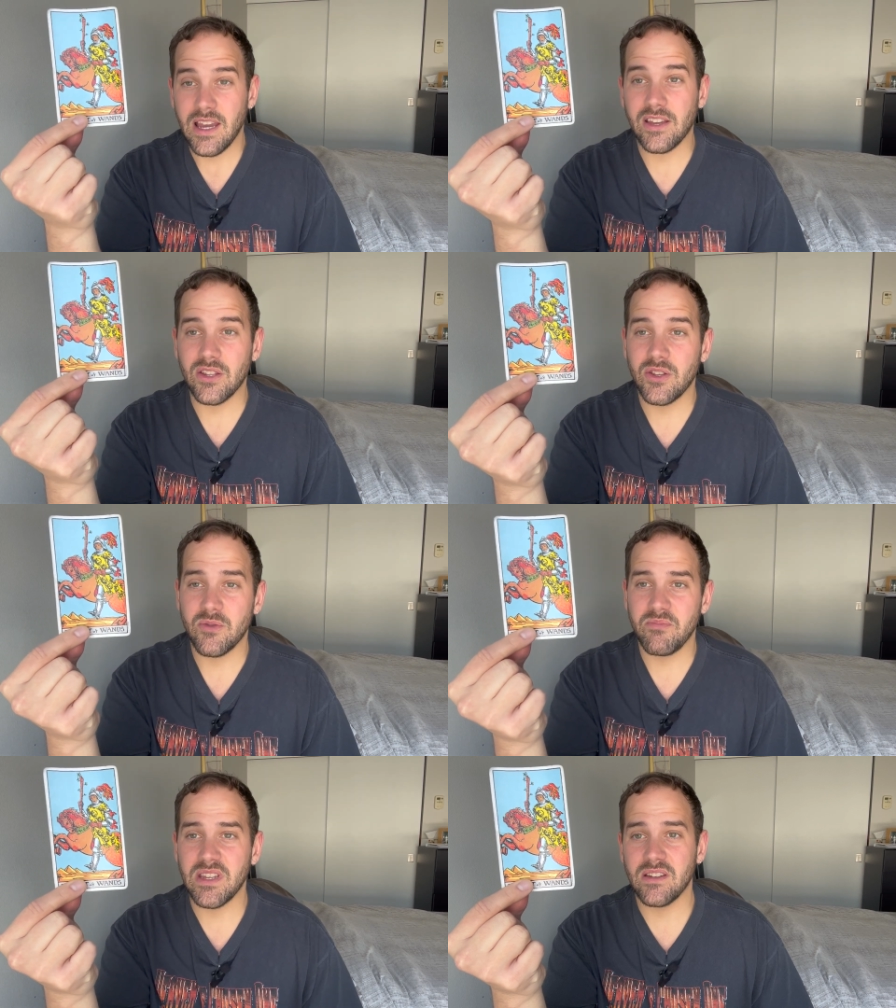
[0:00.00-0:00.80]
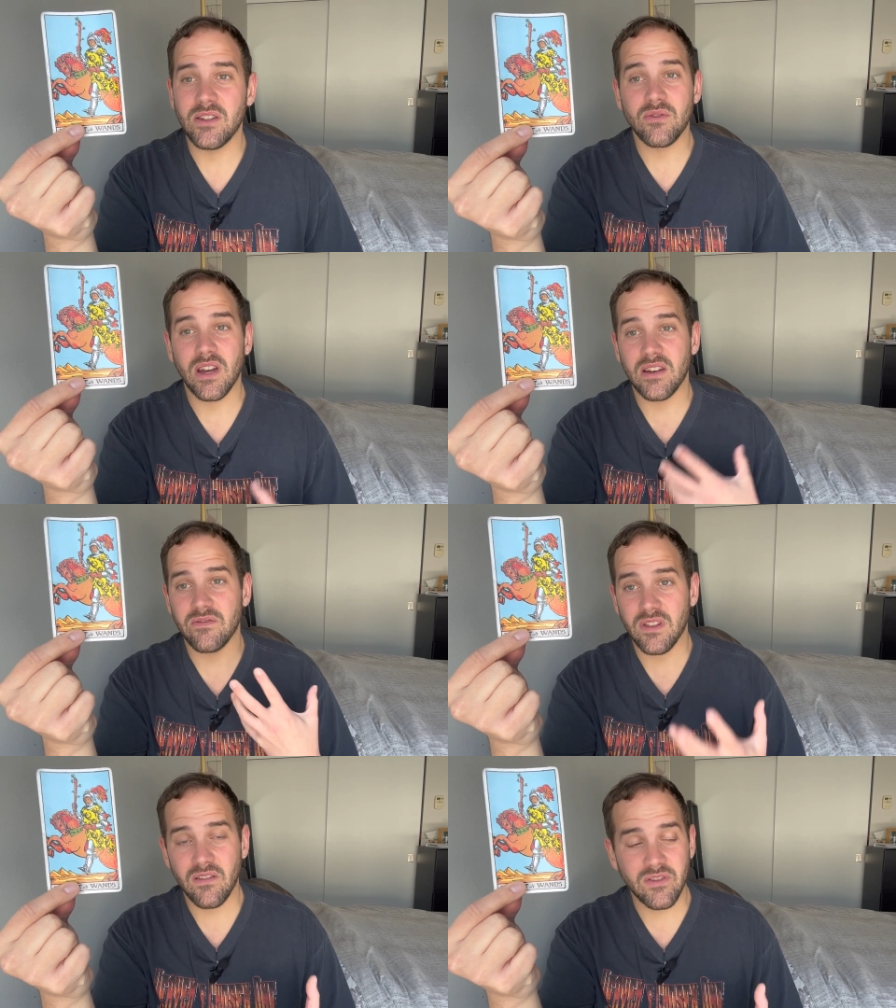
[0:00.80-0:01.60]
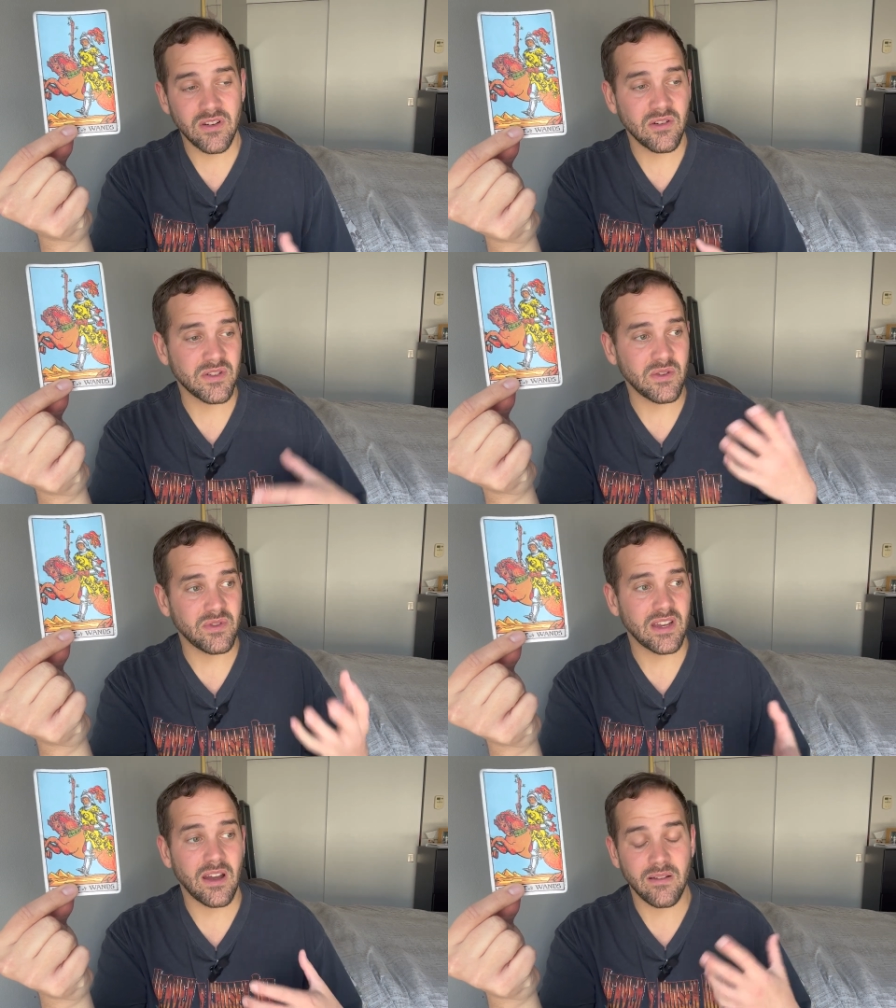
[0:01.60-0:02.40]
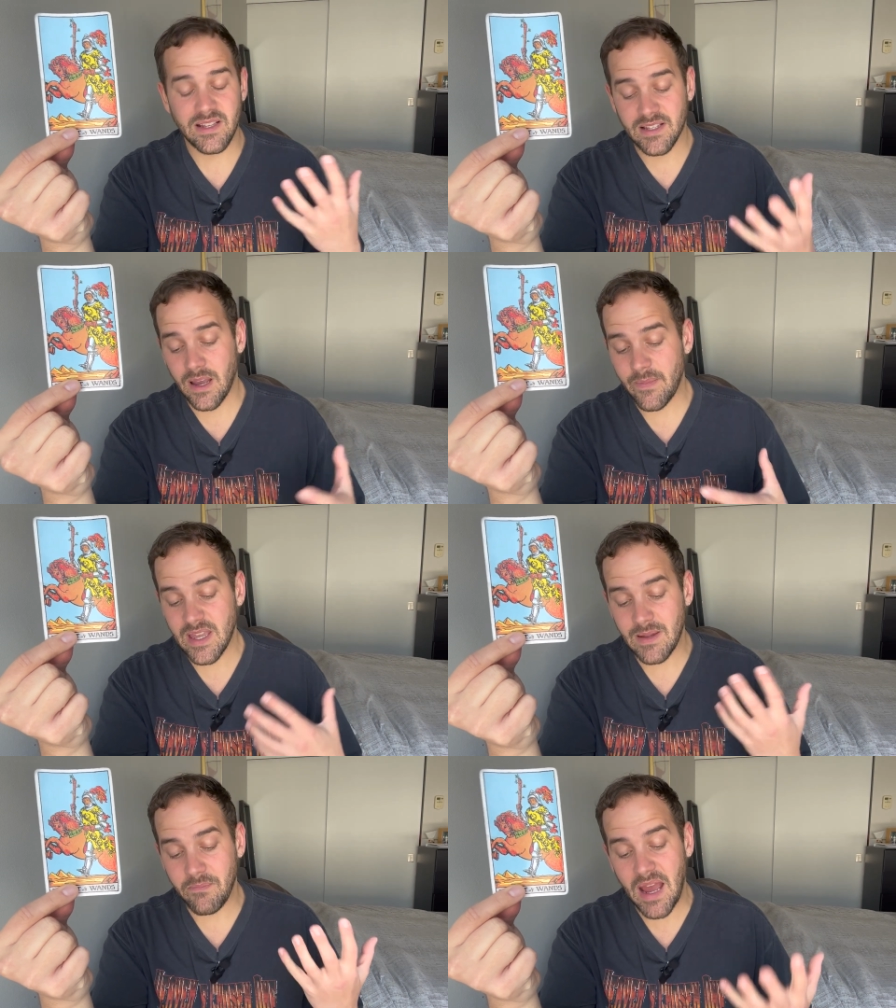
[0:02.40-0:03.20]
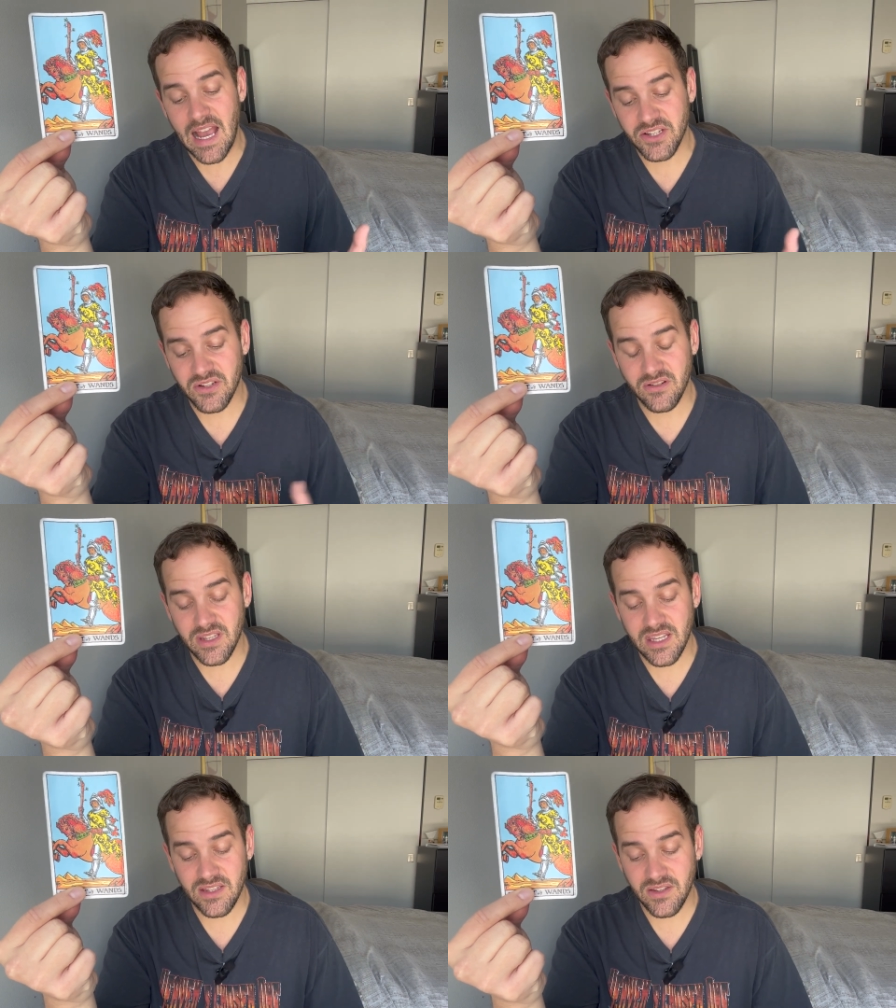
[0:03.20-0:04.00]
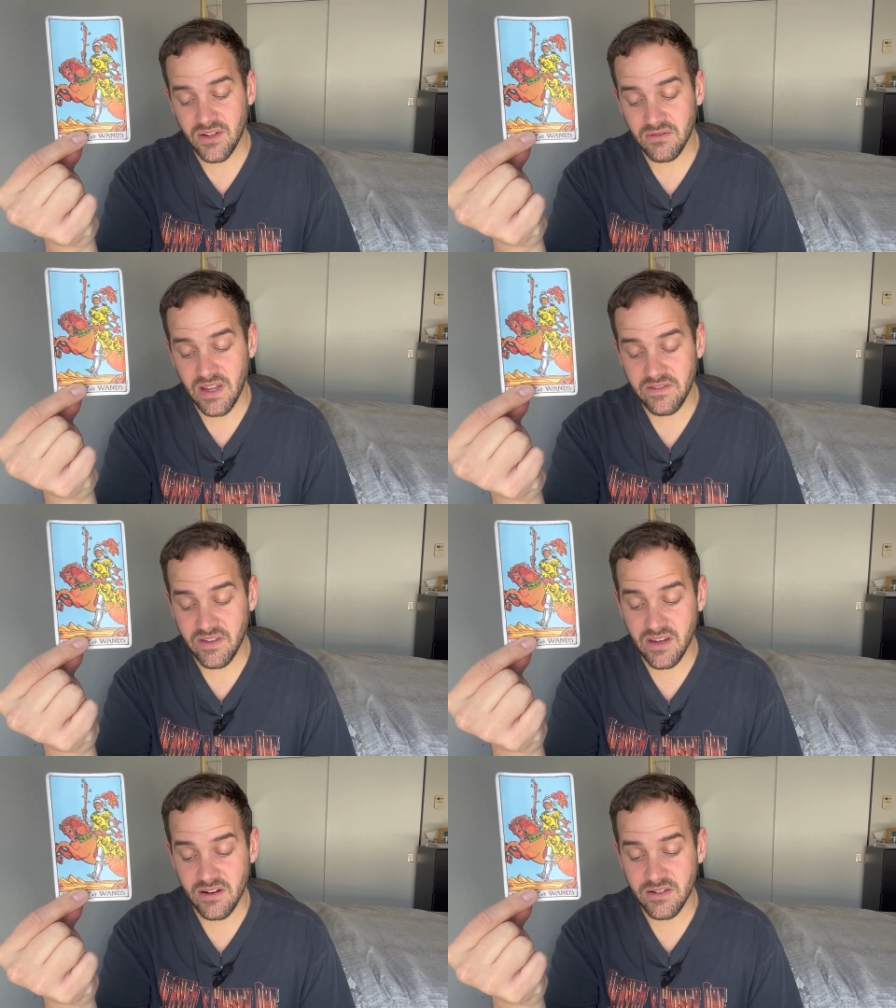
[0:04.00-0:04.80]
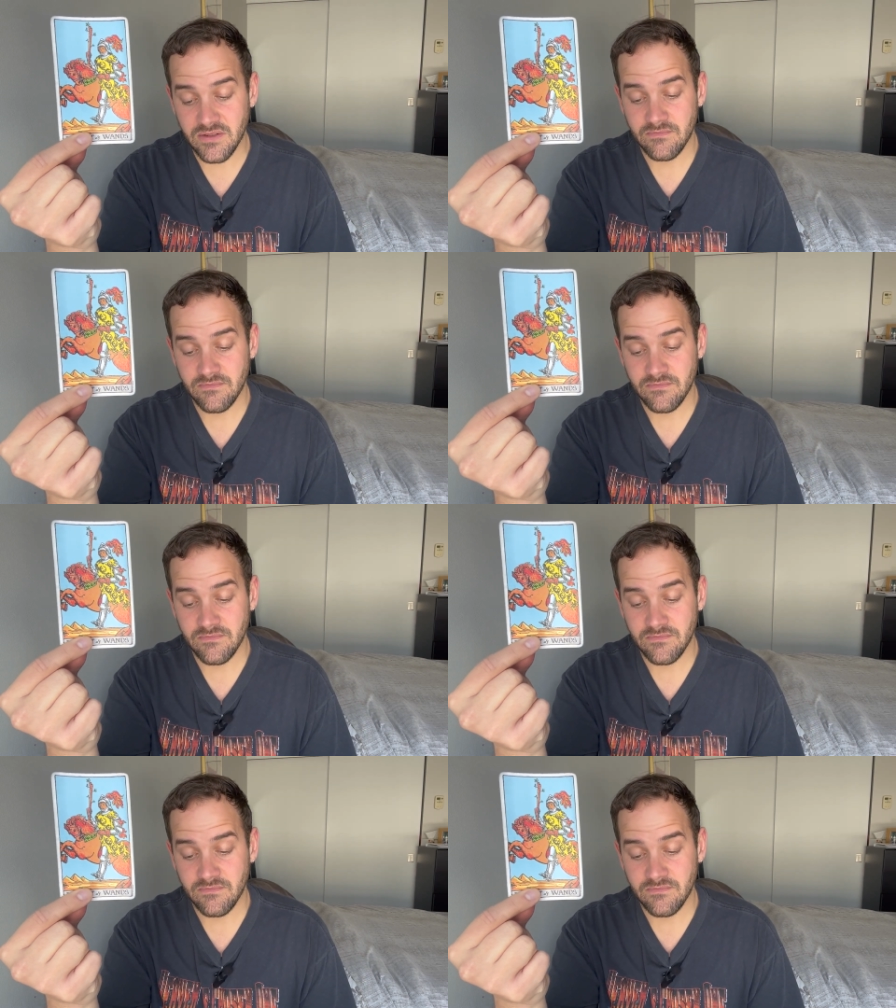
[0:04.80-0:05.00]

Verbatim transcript: It could be a new kind of lover or someone that kind of is coming in passionately into your life here.